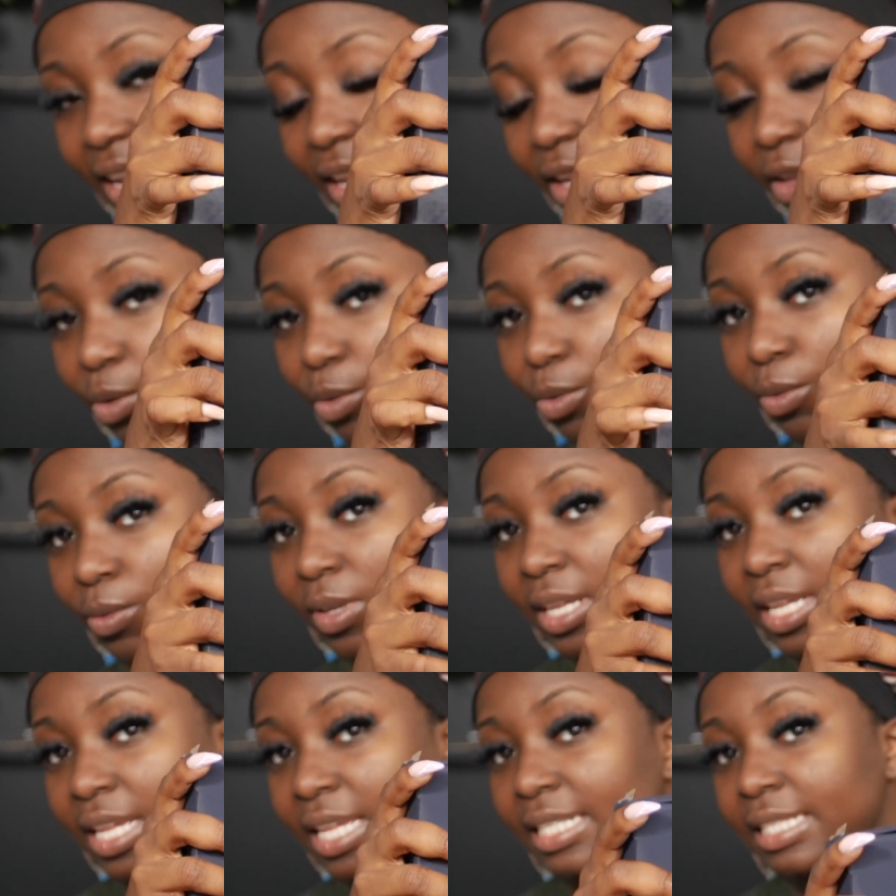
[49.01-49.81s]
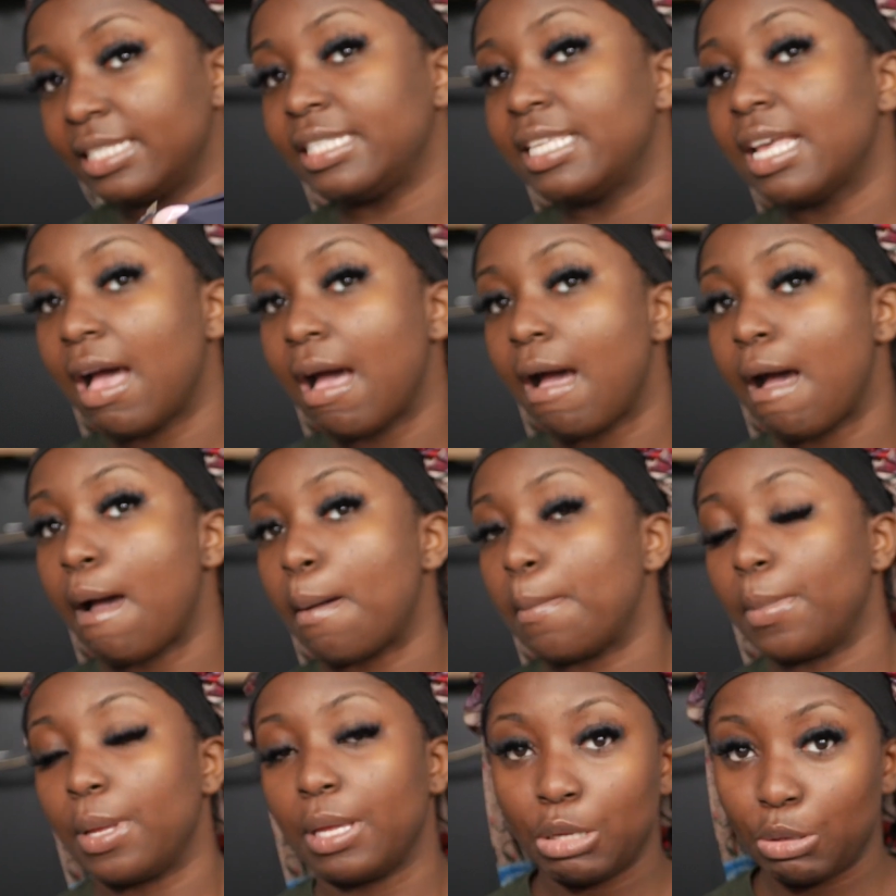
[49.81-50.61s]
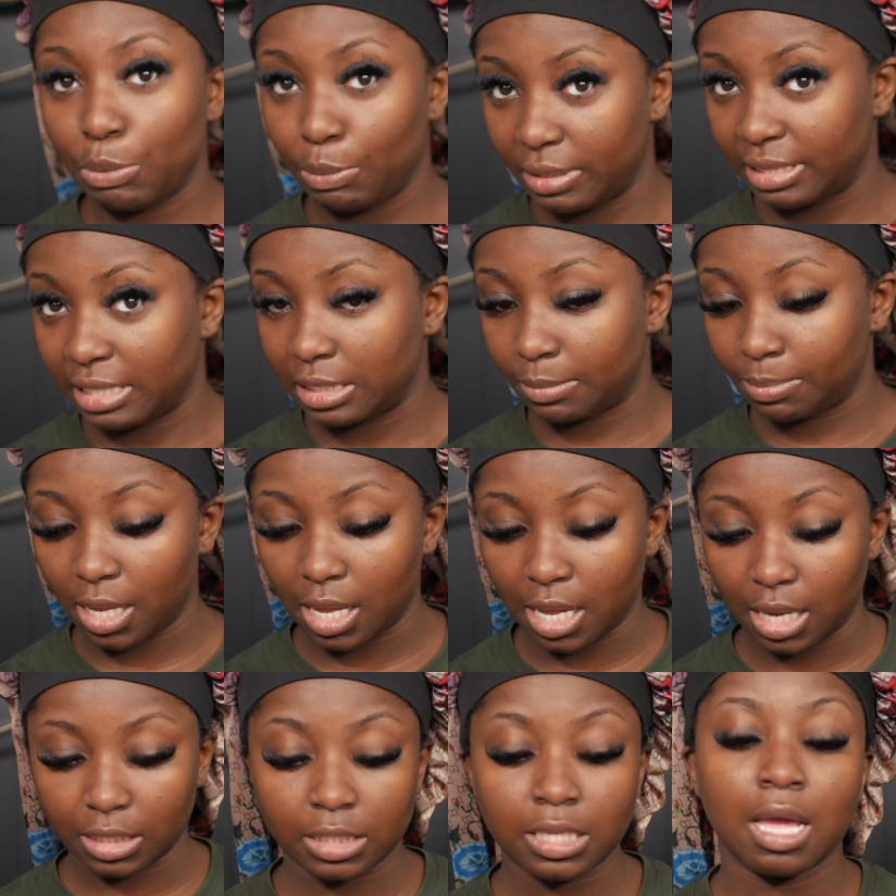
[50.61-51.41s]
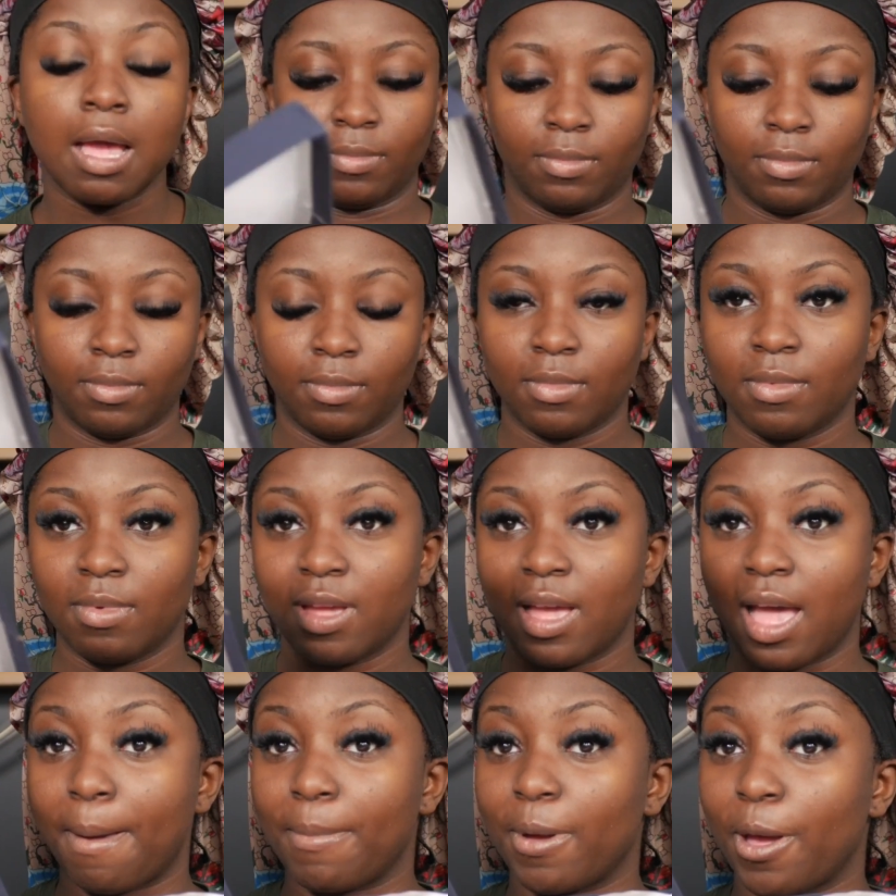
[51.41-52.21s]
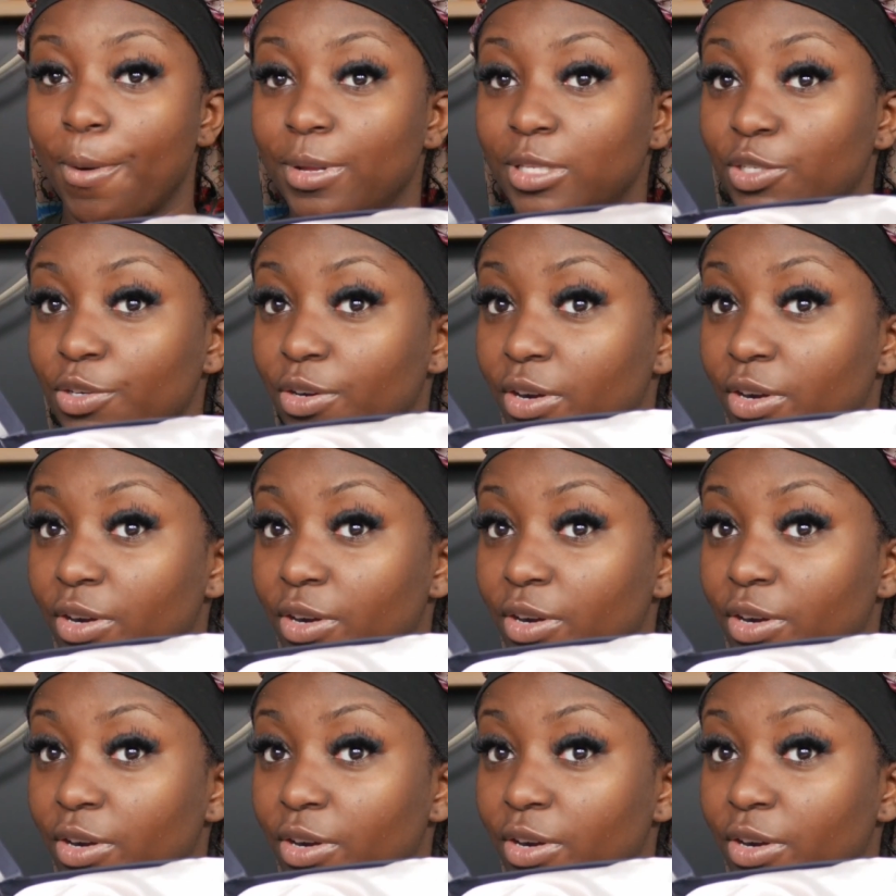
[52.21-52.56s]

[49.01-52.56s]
a little time with this box. I'm going to